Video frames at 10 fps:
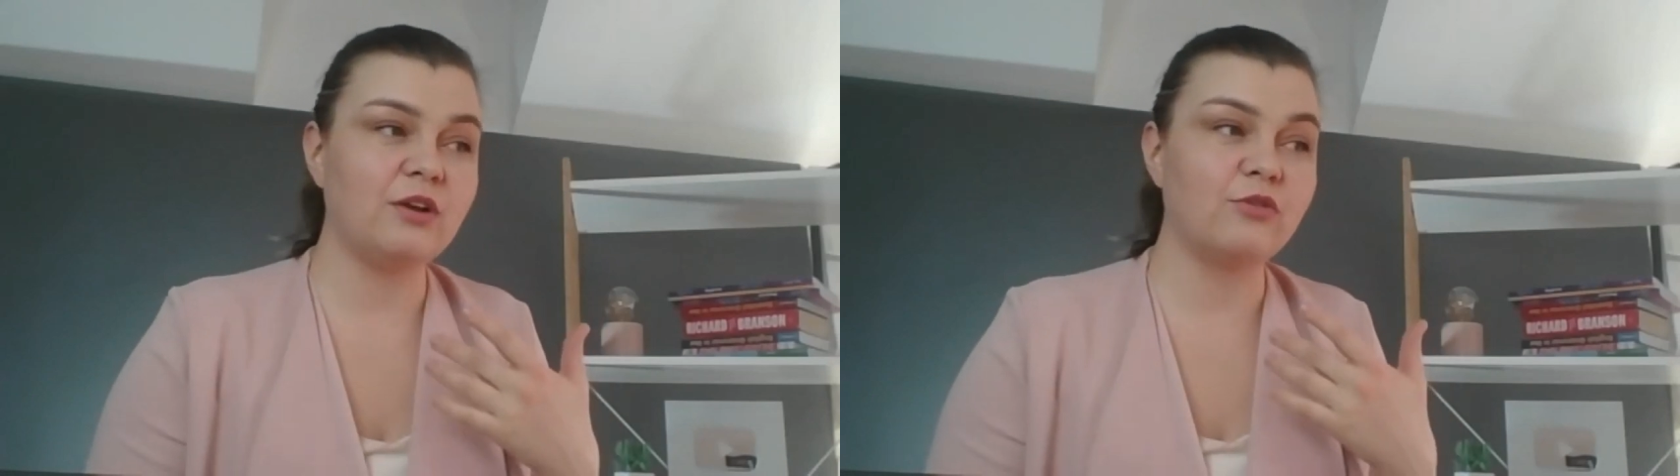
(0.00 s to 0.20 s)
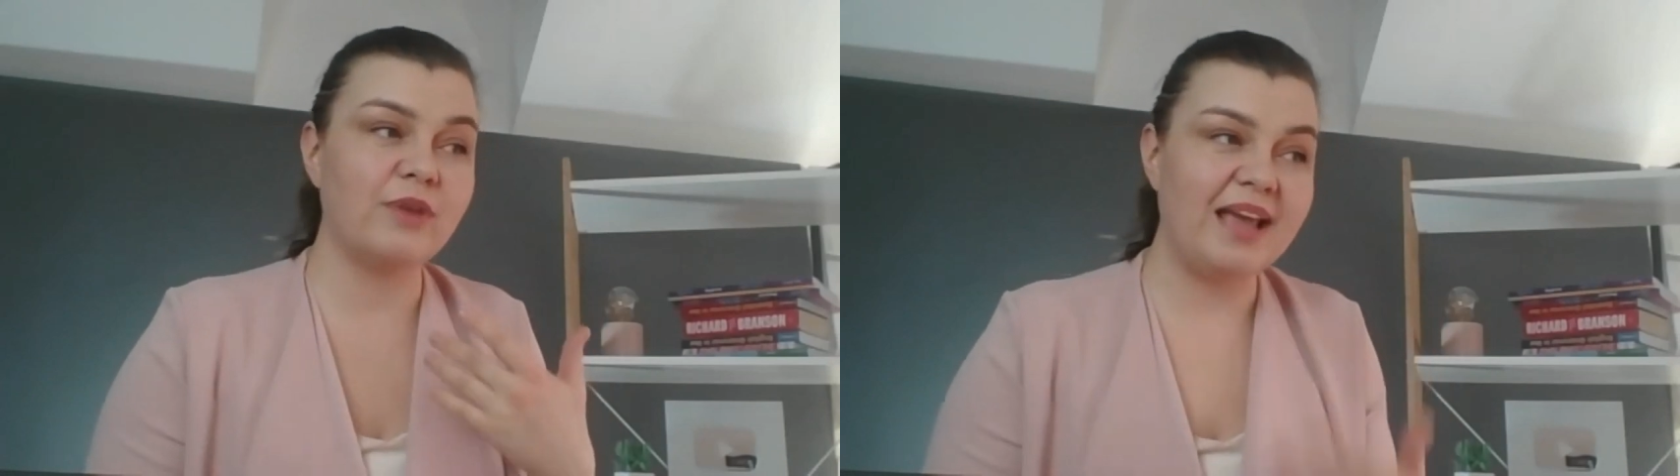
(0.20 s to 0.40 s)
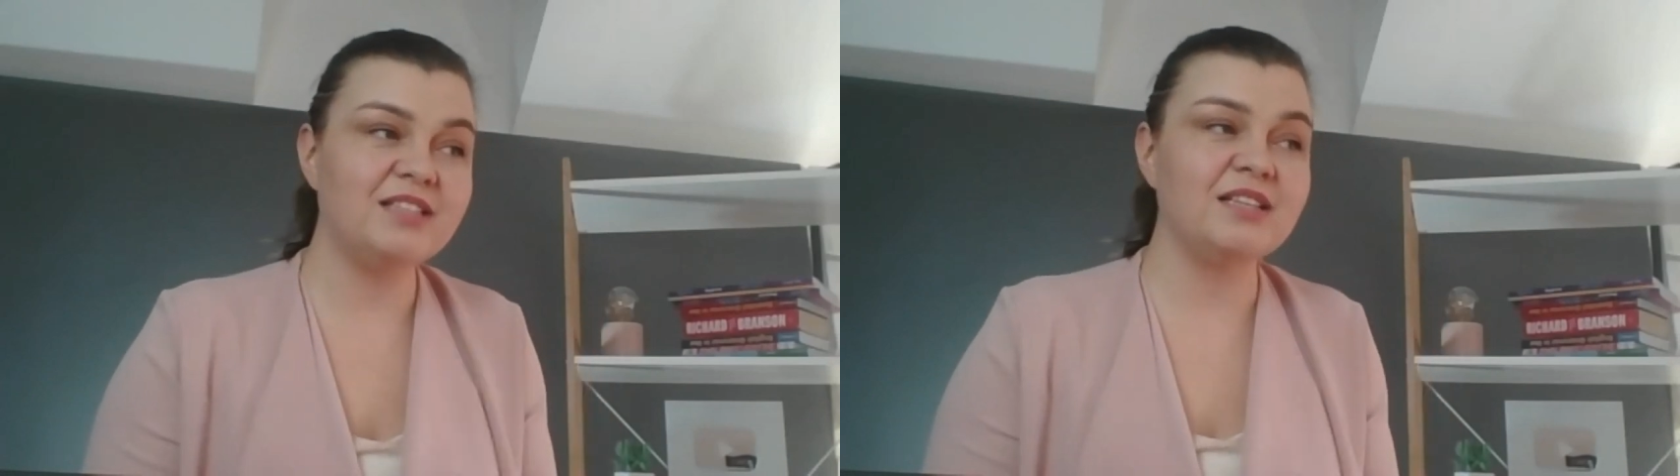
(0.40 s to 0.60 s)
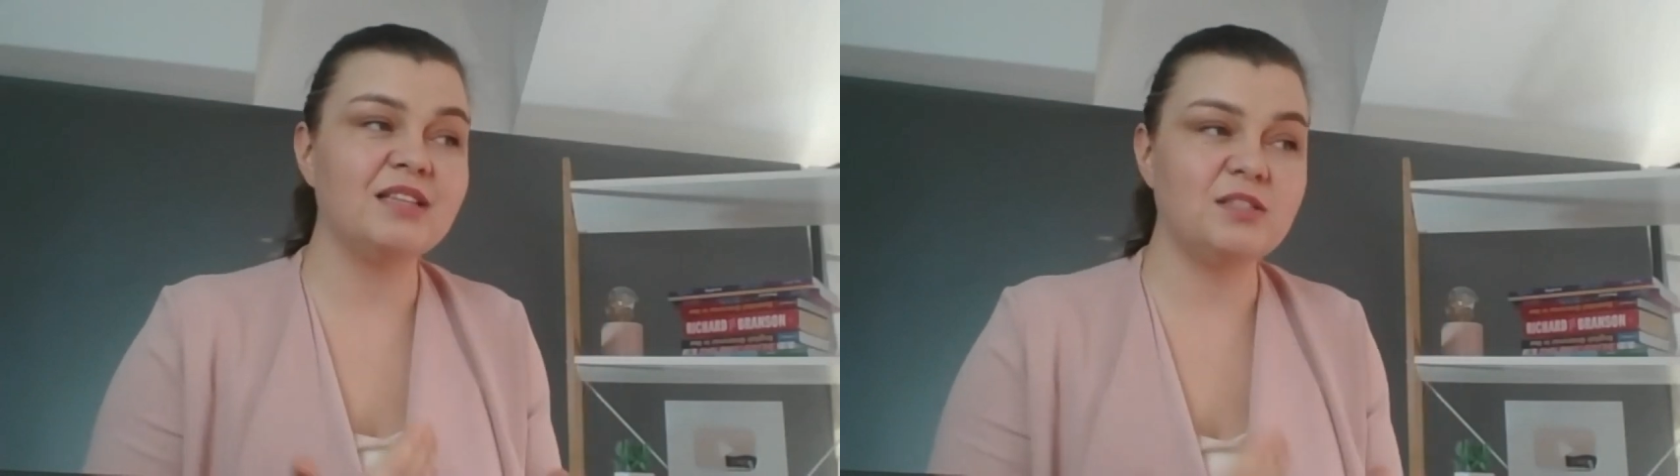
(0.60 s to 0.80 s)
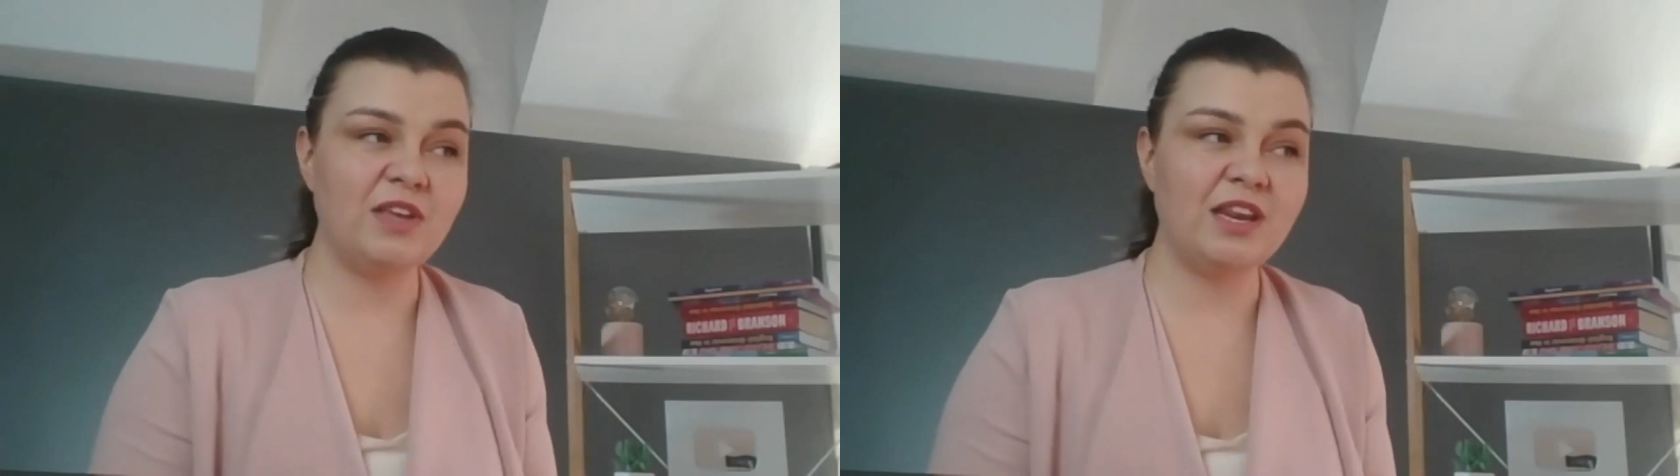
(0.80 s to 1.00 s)
creating
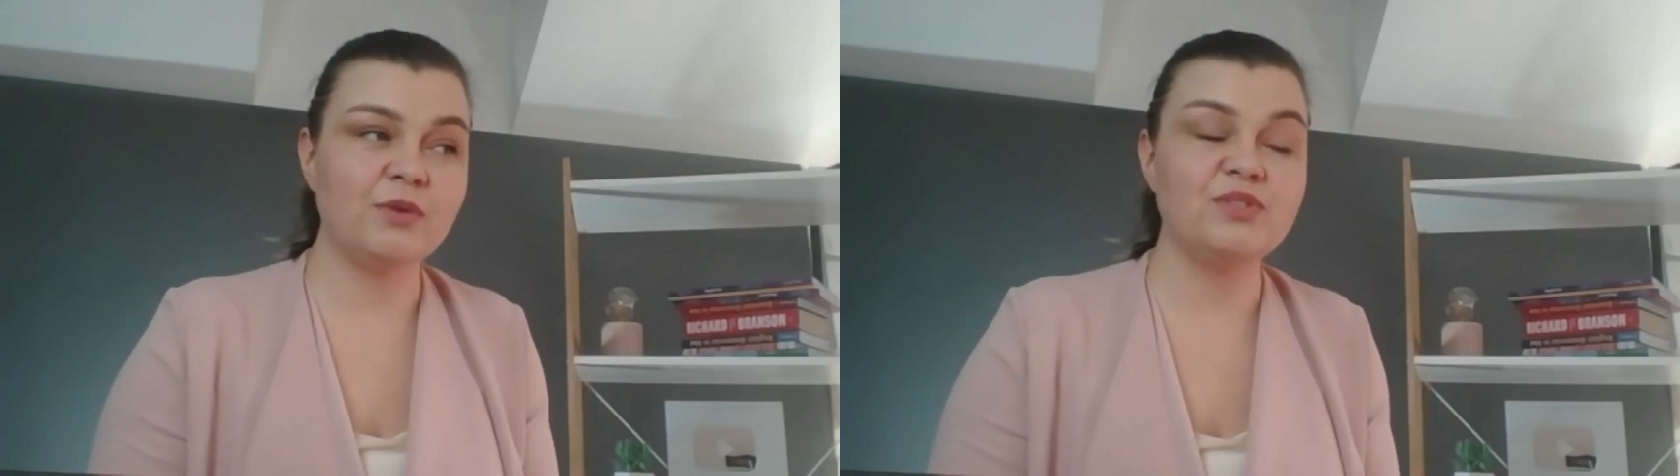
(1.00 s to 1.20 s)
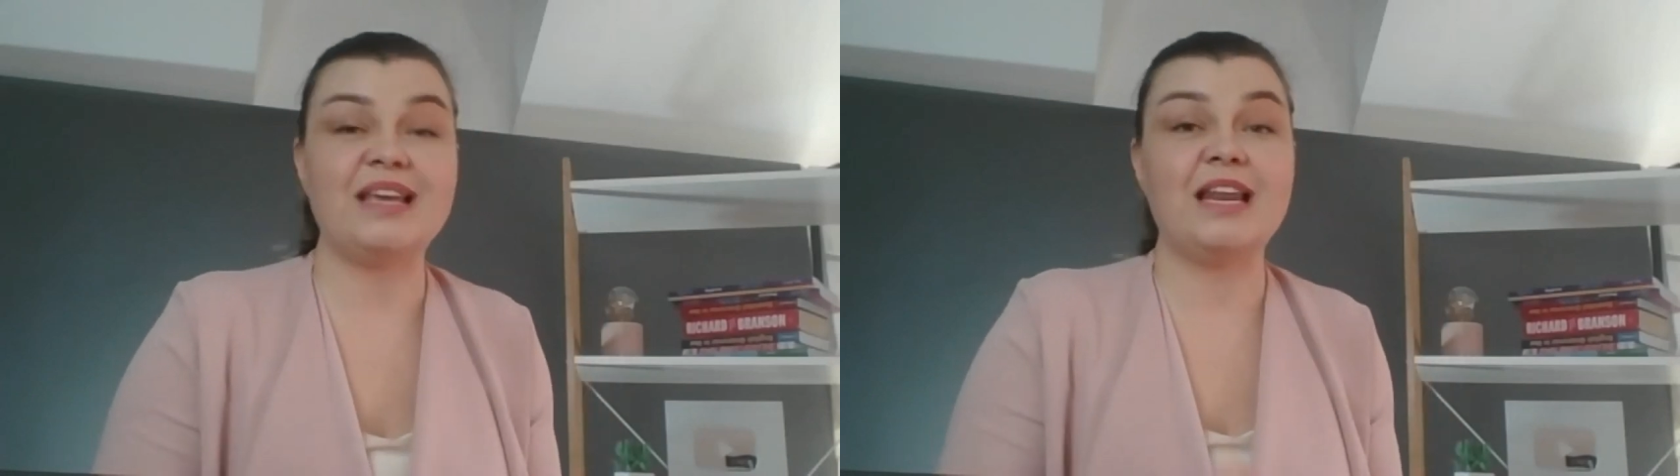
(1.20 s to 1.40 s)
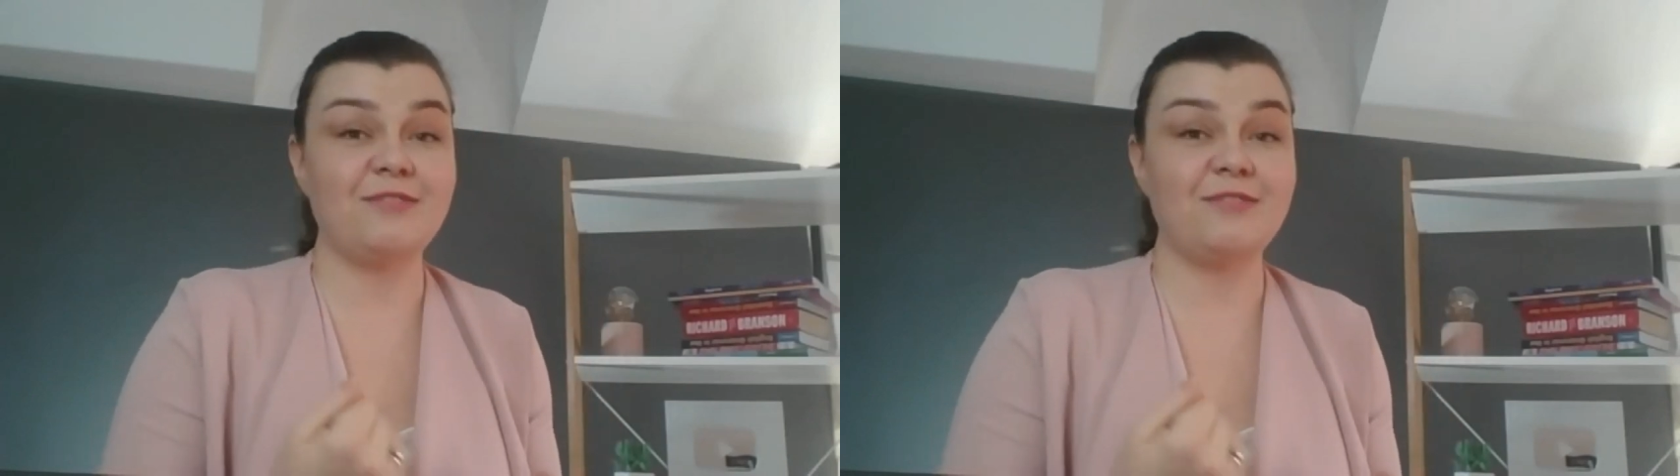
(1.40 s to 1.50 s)
these videos in